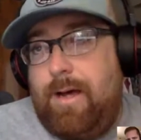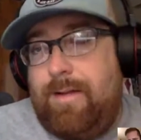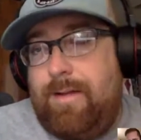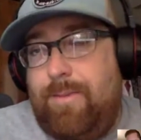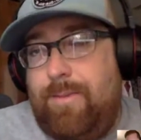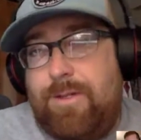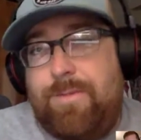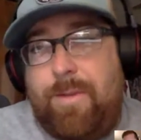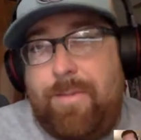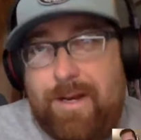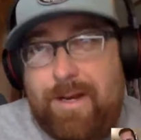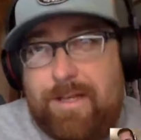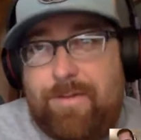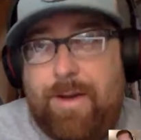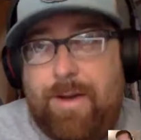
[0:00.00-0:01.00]
most of my
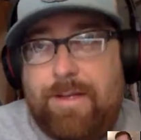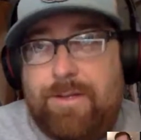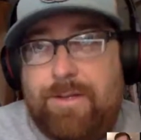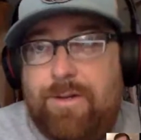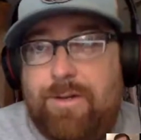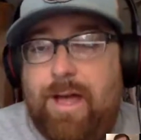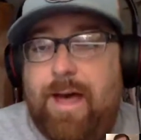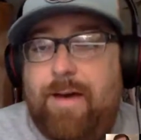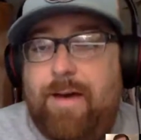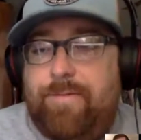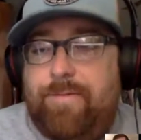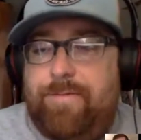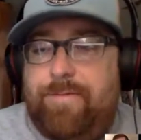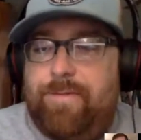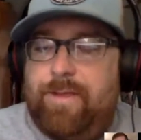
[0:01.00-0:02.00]
buddies from high school
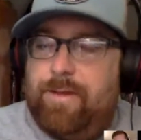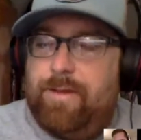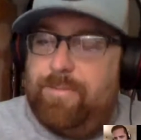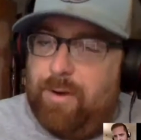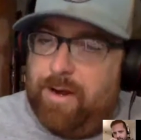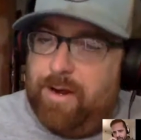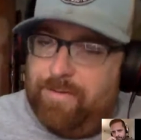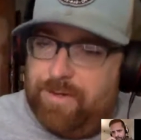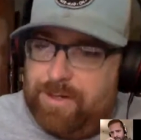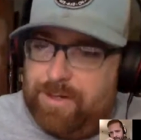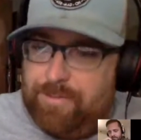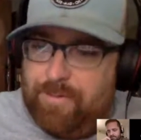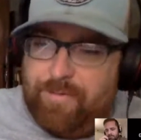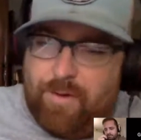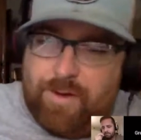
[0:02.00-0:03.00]
have the Praying for
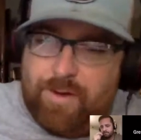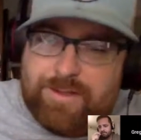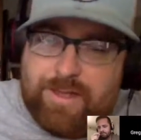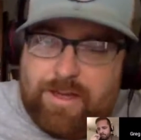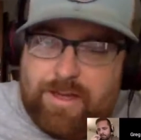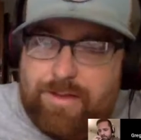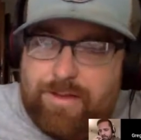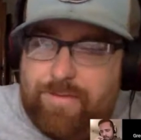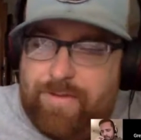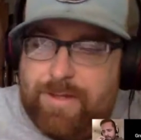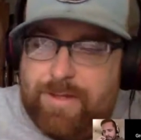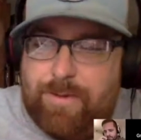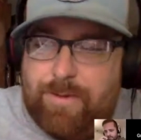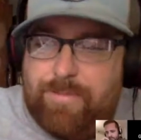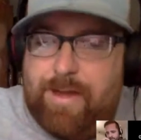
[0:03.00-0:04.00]
Chippewa Falls thing on their
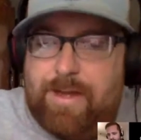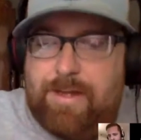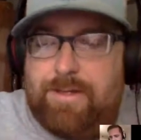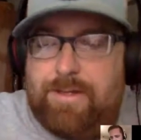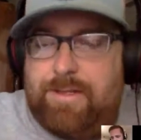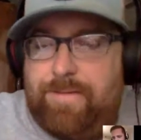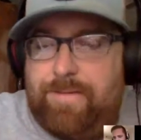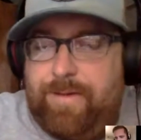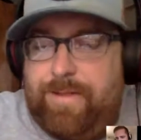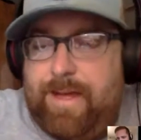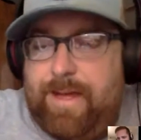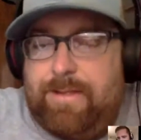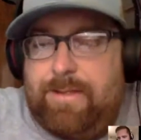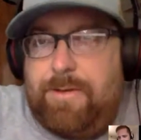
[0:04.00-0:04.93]
Facebook page and stuff like that.